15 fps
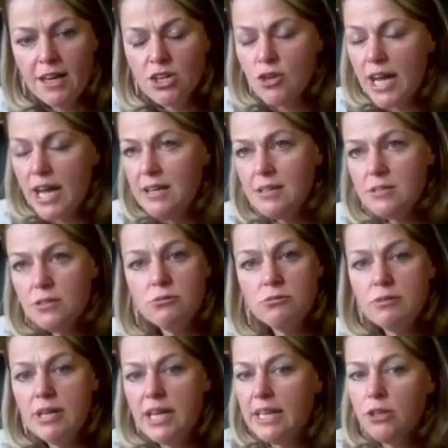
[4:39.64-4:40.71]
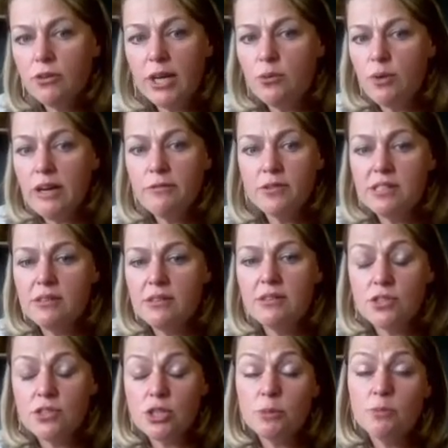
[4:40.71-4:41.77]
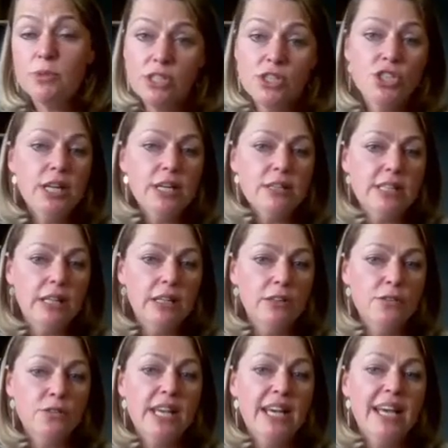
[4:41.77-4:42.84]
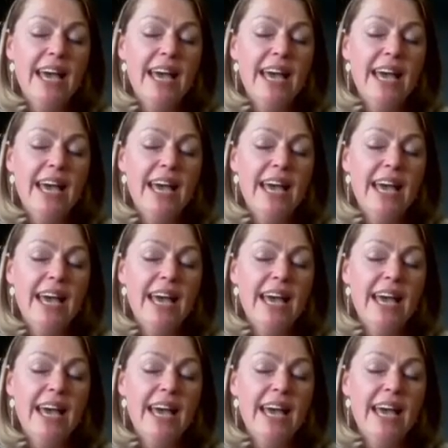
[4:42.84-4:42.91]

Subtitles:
Training is a really great way for Synthesis to position ourselves